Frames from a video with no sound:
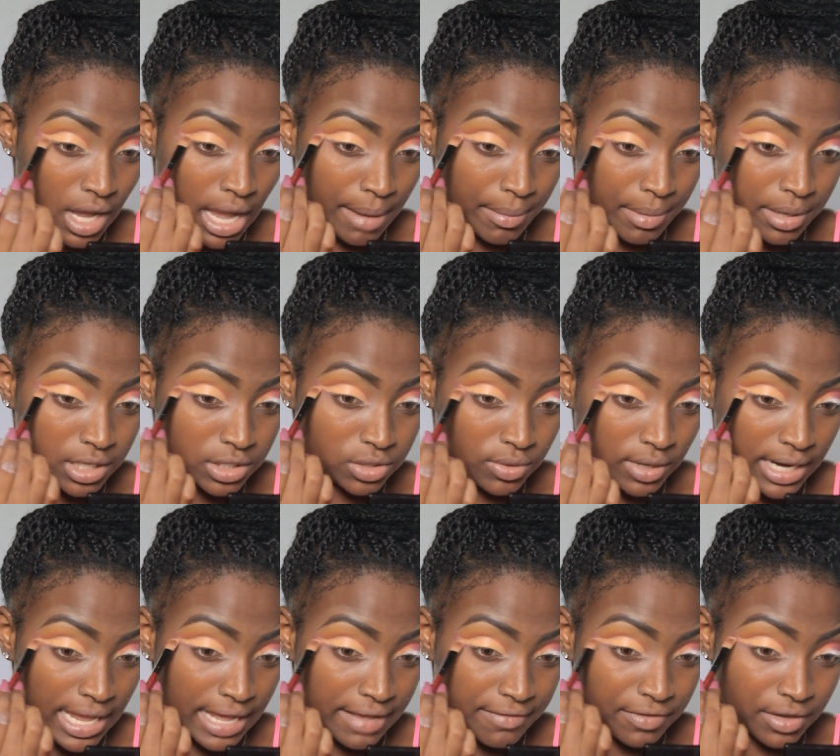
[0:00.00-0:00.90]
I'm gonna do a
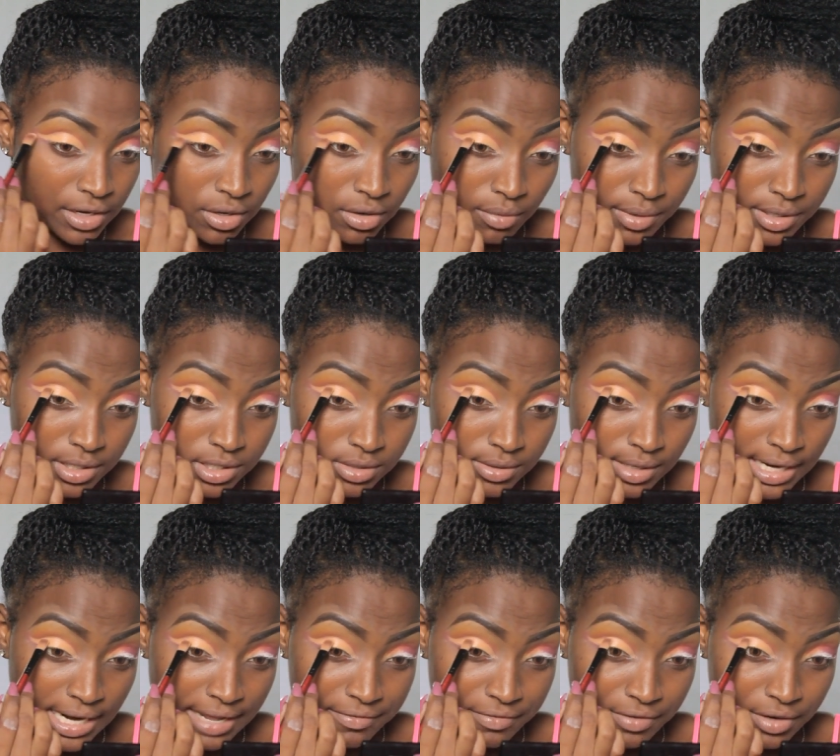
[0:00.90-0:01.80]
live video. I want to do
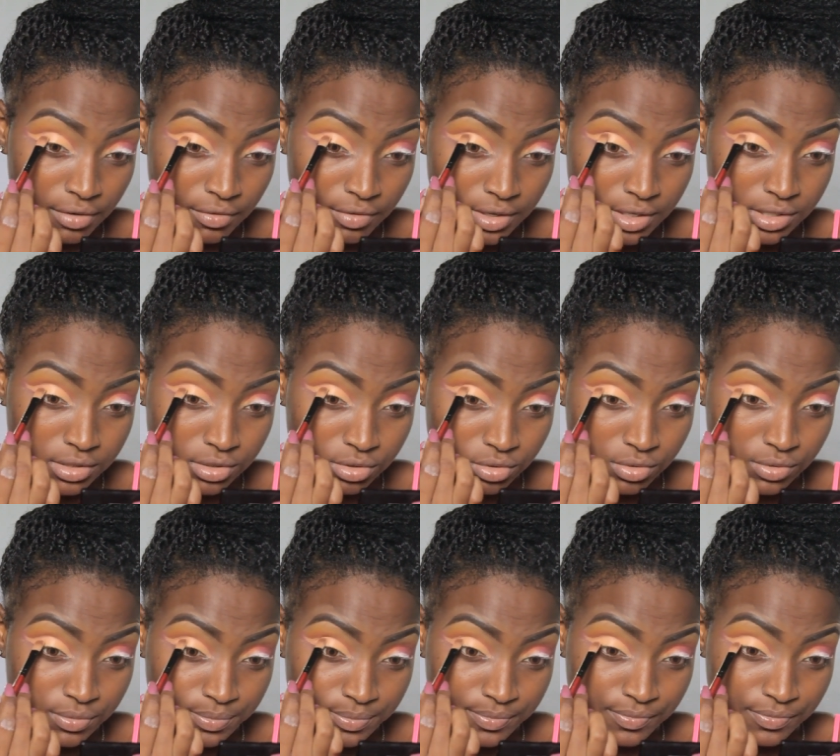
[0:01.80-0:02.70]
a live video really
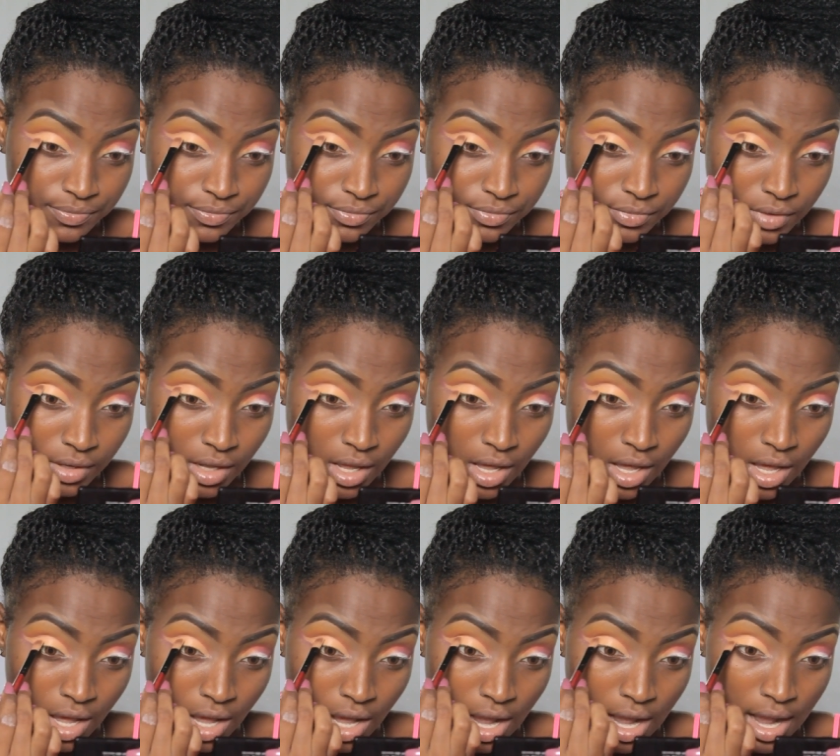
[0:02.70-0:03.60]
soon.
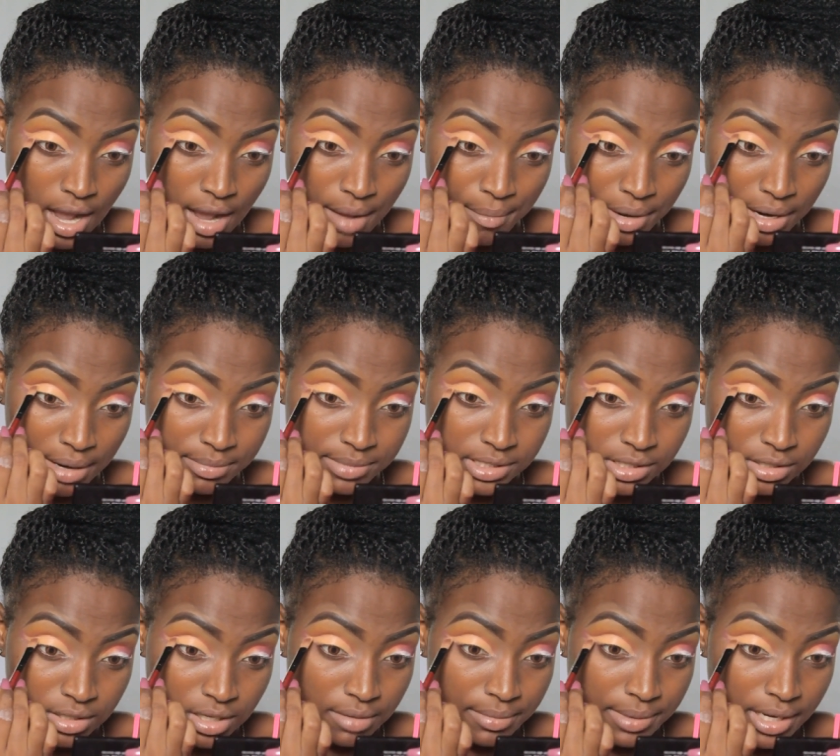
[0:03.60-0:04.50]
But I'm
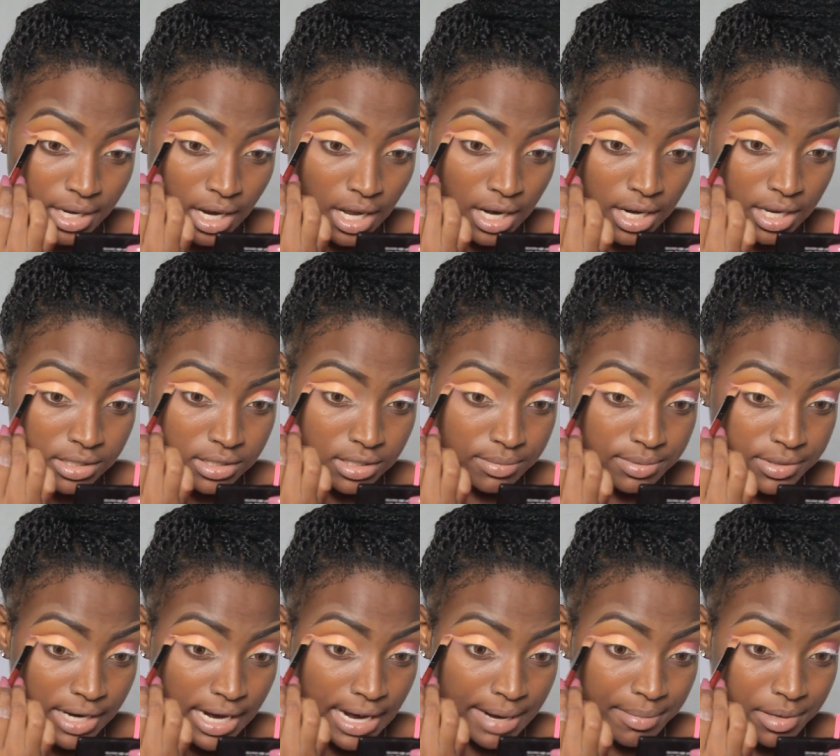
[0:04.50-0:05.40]
still gonna be calling
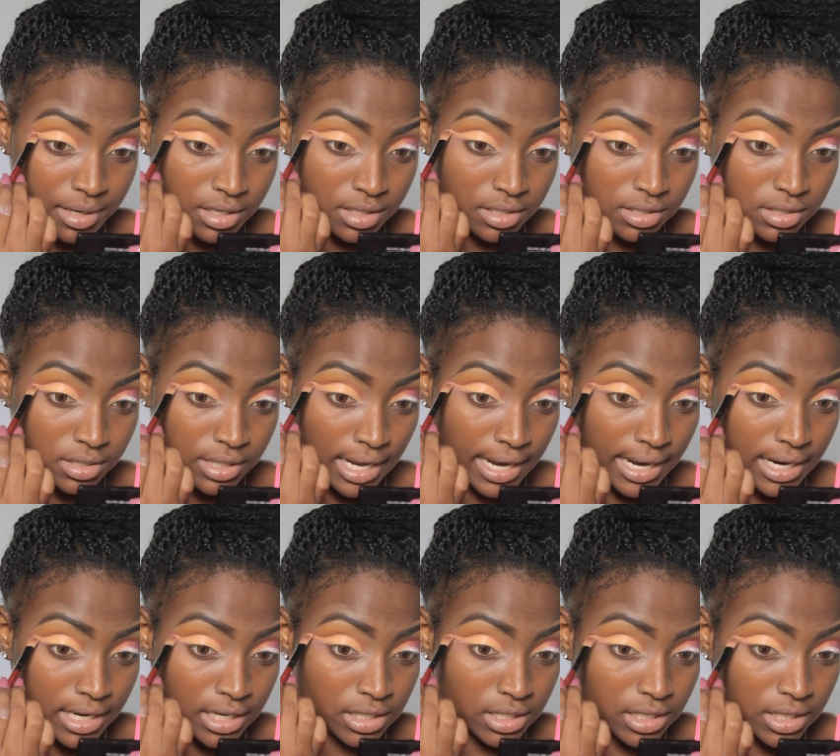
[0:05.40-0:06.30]
subscribers,
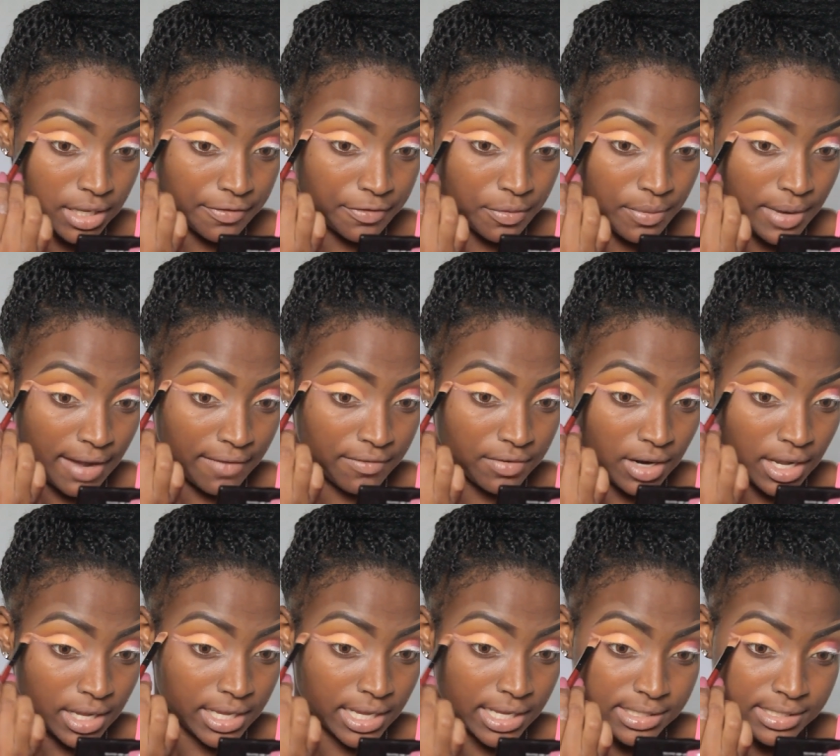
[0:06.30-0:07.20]
and if you have
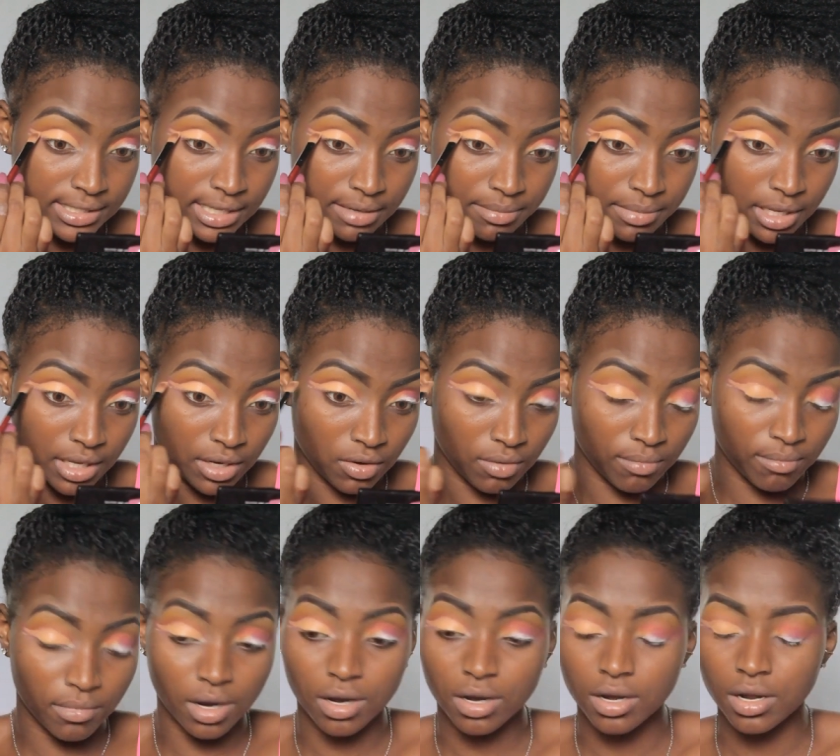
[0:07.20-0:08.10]
not yet sent me a
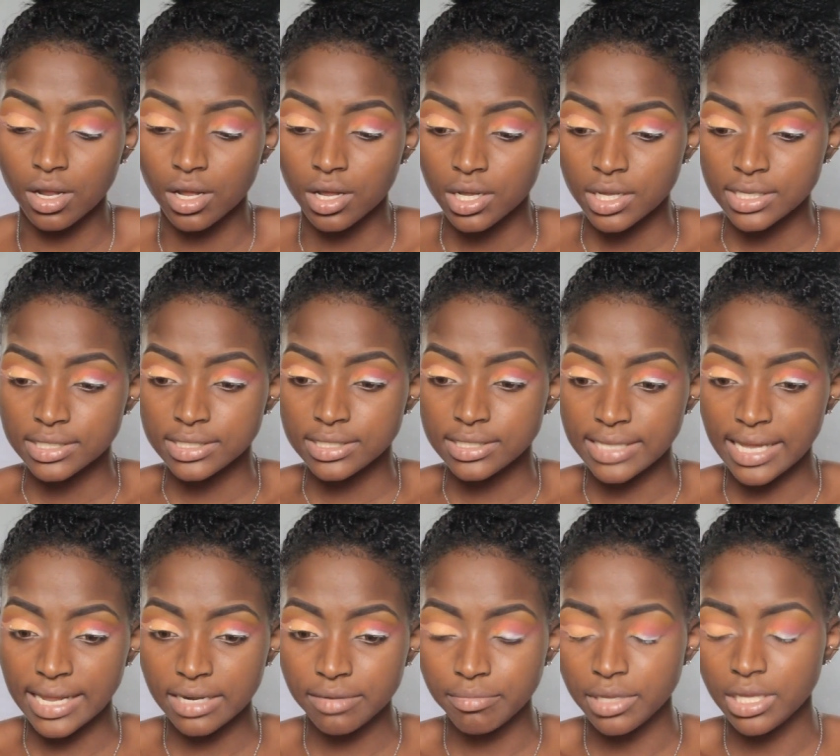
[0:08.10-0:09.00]
number,
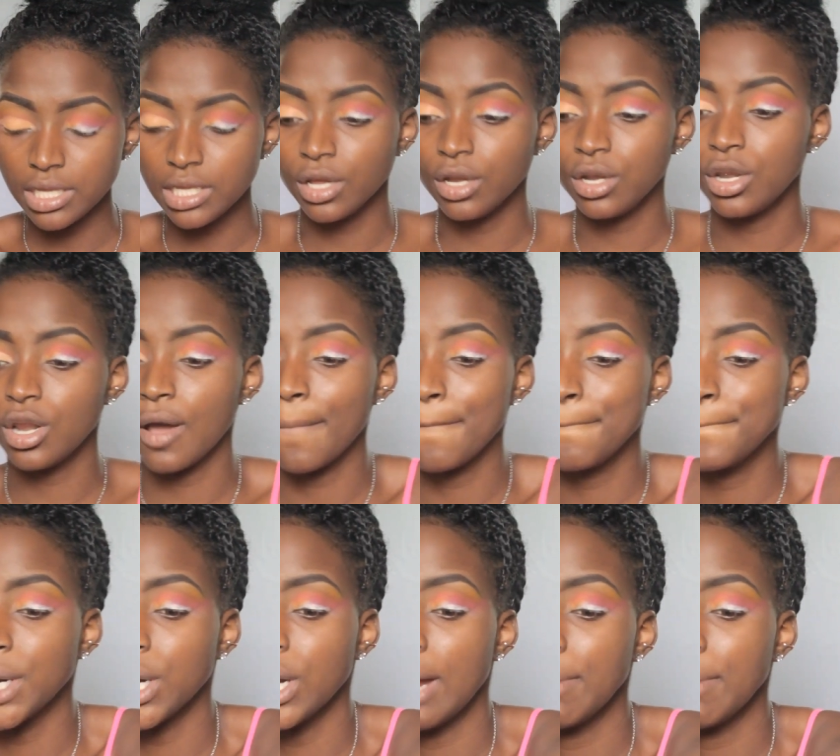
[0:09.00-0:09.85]
send me your number.